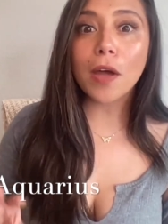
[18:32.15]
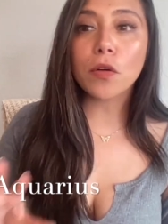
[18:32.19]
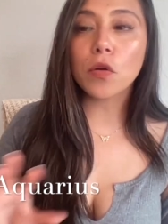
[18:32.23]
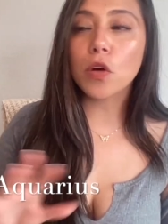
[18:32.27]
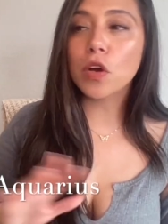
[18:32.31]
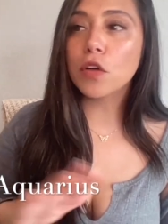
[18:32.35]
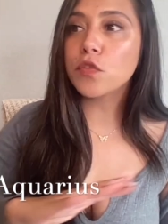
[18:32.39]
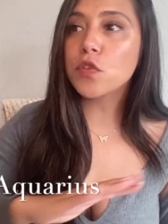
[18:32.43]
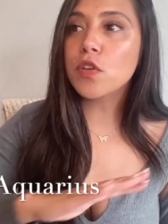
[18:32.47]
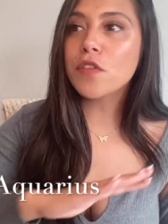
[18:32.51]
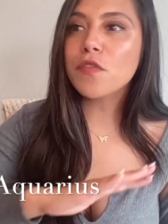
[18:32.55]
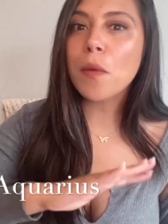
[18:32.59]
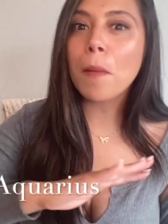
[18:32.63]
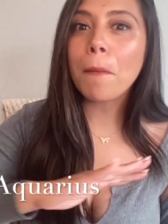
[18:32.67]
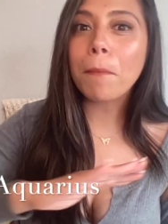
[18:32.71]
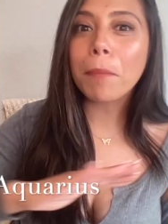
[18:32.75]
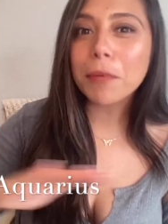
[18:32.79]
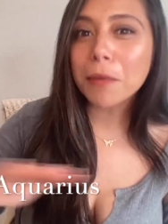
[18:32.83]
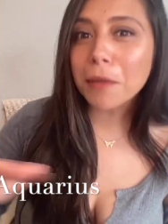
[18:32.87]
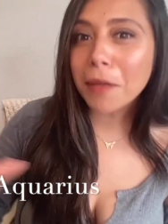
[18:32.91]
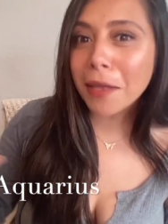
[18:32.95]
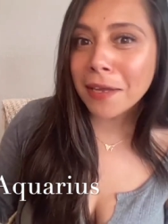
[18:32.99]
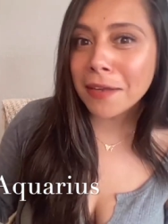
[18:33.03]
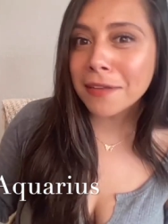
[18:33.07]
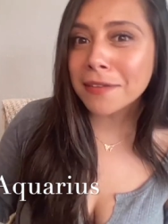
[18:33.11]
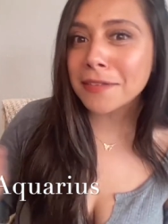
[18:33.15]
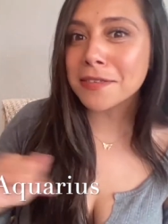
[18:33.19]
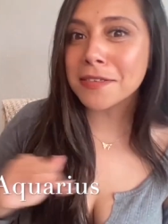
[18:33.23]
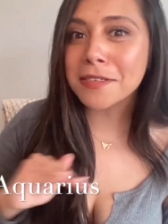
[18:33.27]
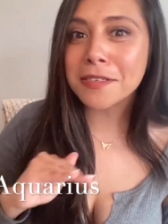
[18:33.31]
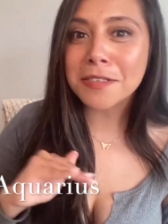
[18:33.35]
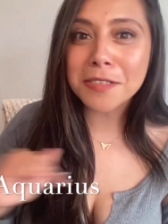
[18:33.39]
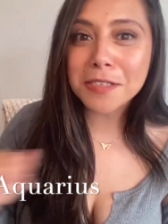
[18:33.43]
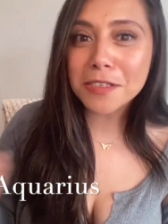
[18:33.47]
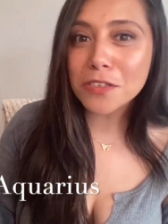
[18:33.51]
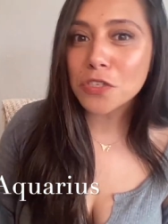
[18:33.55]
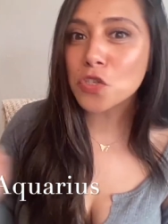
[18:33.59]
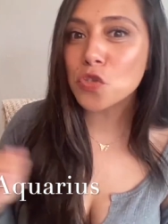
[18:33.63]
or if you have a blatant
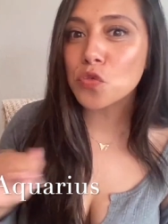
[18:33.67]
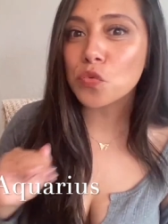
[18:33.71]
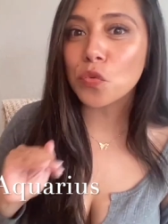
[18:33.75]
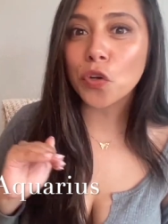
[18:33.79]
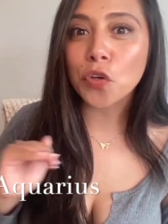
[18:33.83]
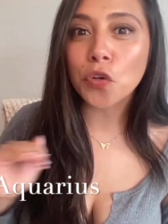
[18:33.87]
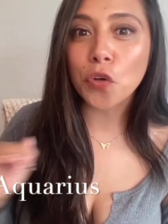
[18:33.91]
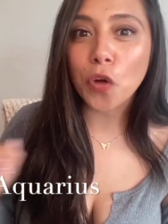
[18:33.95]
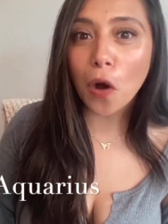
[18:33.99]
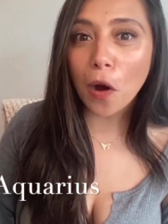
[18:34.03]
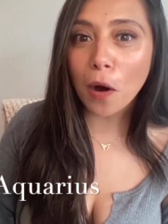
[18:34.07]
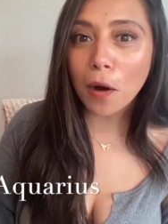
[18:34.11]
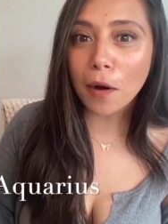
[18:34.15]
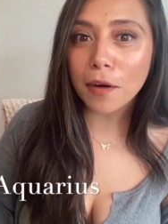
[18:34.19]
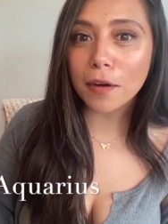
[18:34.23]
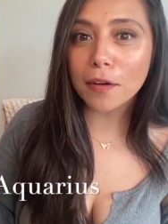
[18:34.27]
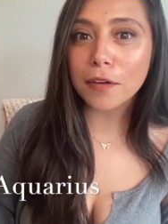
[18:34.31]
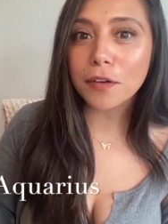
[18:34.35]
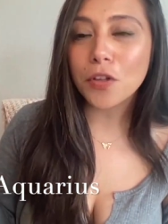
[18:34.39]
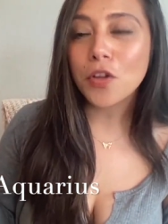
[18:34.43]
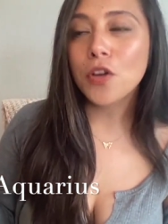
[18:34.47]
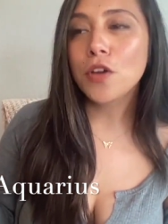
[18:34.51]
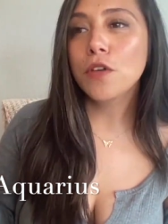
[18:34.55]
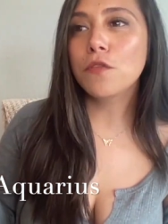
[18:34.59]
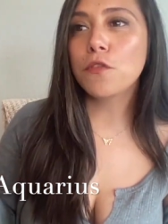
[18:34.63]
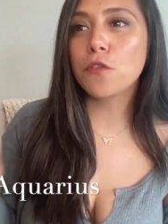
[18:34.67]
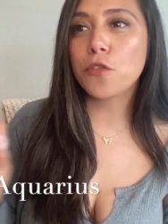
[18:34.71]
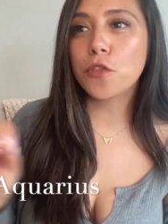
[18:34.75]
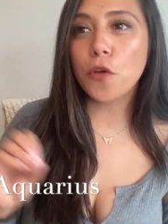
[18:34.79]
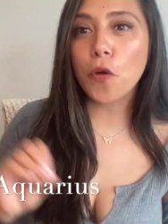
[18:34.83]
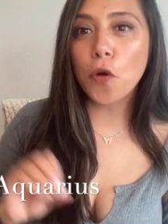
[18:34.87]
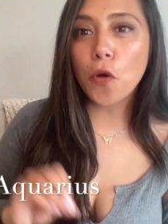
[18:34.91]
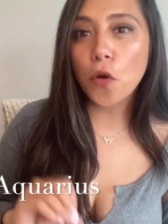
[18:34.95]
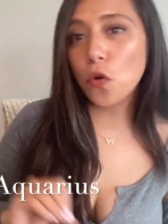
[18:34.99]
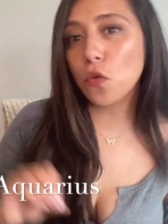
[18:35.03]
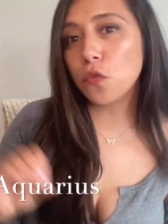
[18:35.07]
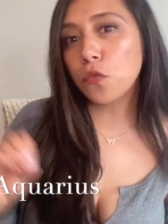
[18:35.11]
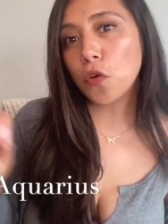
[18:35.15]
disregard for the
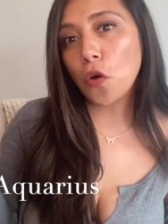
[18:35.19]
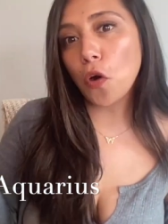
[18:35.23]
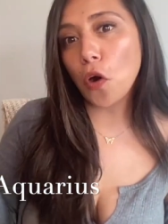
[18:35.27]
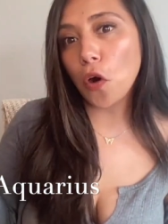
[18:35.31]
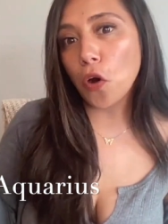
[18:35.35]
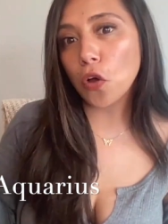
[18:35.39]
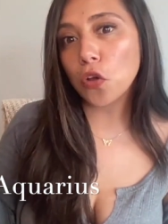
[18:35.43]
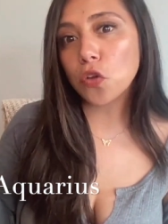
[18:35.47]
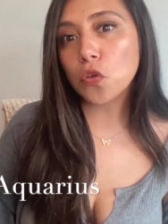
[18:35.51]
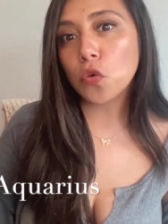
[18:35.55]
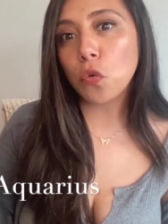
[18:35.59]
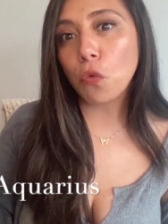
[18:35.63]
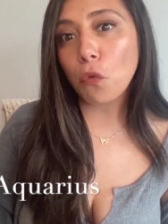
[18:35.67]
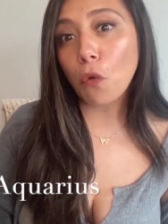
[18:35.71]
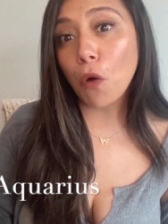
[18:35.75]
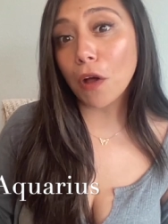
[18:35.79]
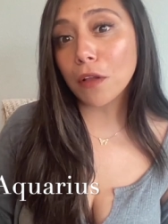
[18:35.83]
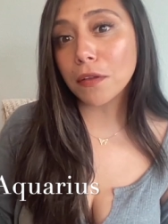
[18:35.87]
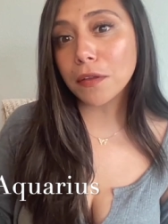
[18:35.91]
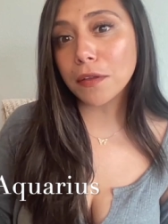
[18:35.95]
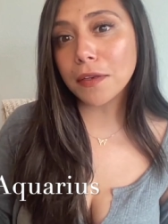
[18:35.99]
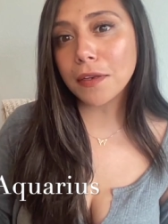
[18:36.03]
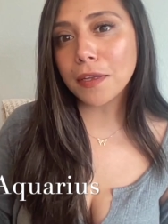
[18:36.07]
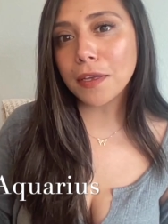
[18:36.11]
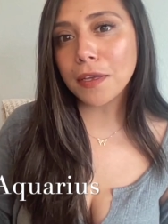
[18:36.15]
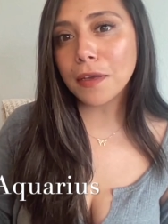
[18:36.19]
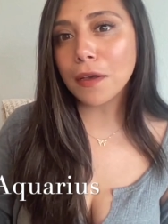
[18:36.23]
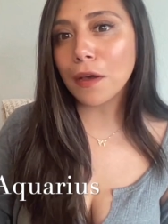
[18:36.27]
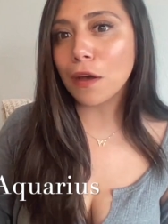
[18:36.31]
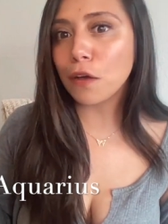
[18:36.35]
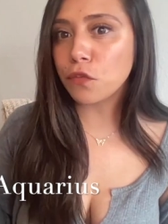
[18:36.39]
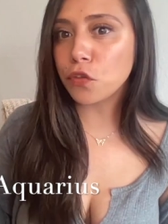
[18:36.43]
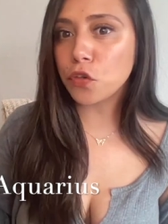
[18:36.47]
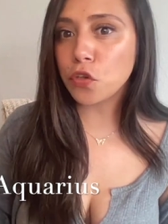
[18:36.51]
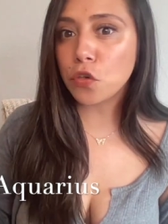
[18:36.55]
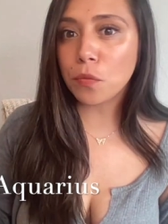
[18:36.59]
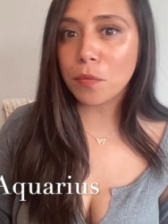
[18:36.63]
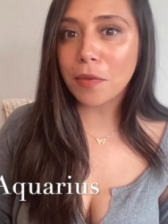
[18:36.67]
overall quality
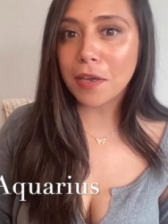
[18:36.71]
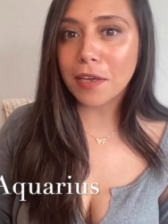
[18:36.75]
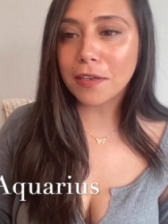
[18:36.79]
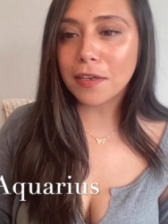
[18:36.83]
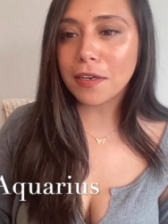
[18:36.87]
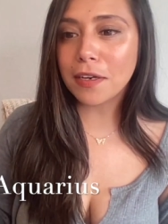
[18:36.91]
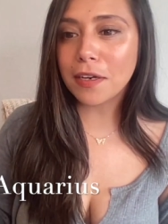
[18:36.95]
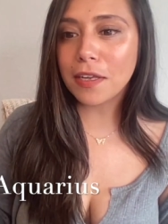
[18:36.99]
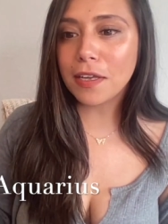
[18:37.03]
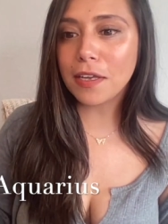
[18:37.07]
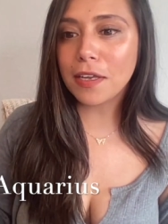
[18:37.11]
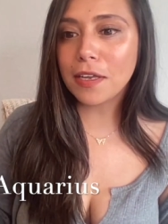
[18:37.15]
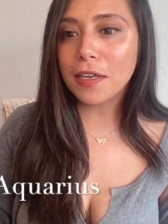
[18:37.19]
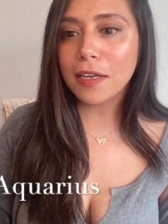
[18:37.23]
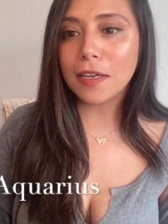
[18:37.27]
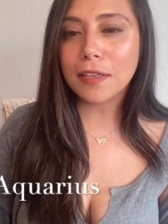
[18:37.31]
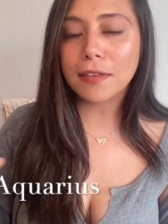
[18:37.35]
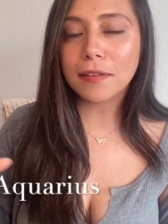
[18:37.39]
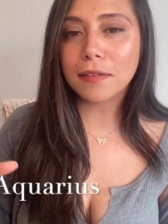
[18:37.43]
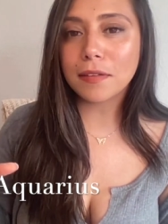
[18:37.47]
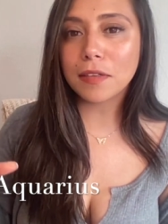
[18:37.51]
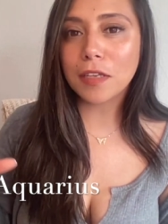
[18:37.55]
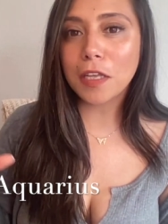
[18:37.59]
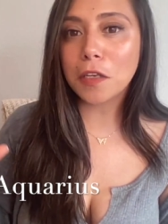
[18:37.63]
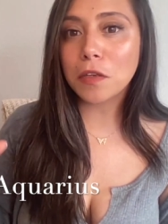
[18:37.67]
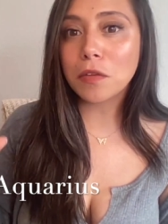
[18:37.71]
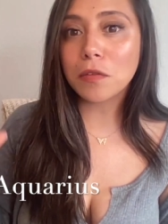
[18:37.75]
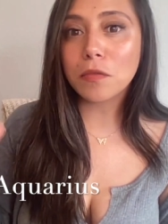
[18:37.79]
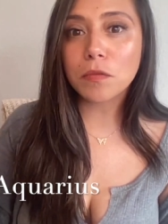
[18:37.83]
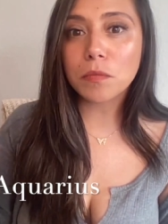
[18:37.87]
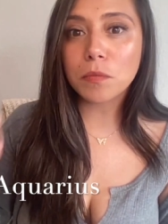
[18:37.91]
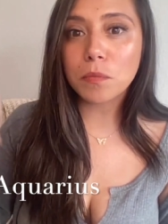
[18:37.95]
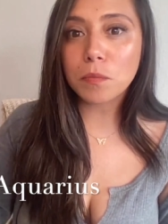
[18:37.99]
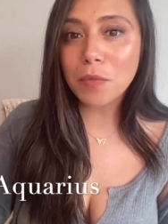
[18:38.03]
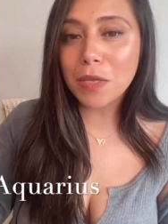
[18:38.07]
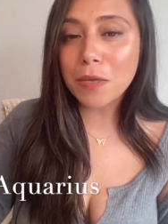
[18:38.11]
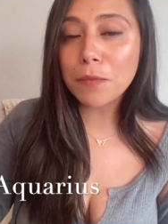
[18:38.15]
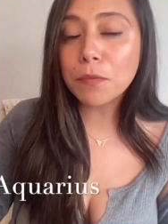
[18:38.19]
of humanity and,
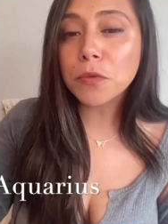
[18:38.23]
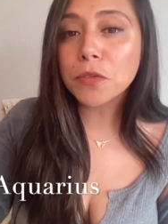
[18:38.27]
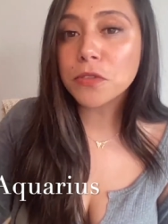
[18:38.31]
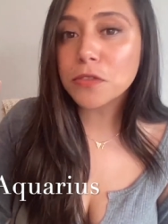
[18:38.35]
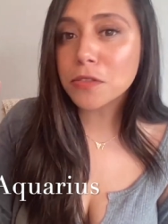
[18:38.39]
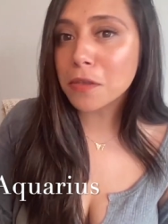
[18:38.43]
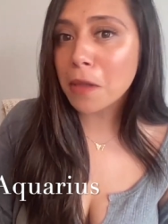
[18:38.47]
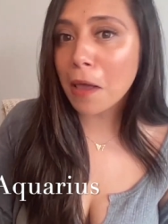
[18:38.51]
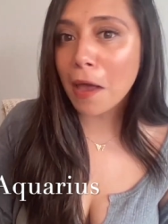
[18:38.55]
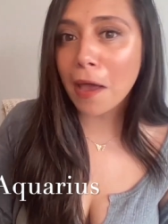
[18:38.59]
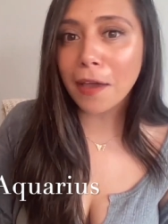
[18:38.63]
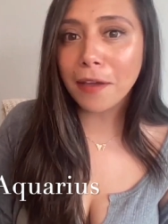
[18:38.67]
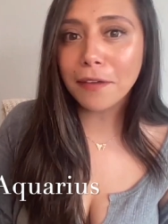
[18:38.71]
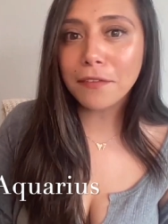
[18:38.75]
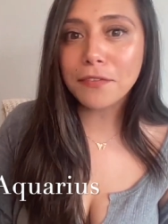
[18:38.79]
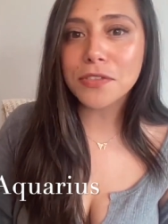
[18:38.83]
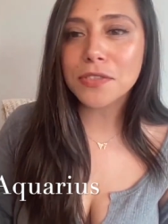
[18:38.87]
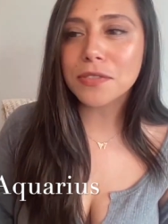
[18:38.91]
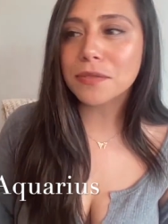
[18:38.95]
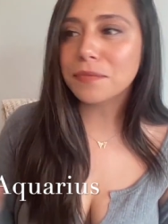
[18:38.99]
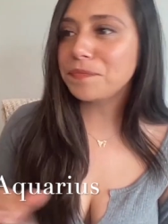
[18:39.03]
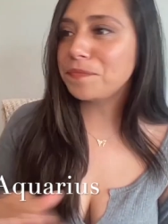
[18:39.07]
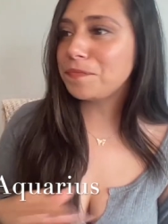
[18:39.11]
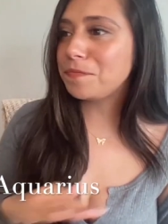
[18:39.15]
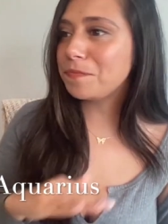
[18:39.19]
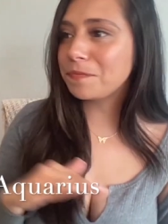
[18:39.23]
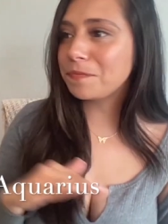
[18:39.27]
and people's lives,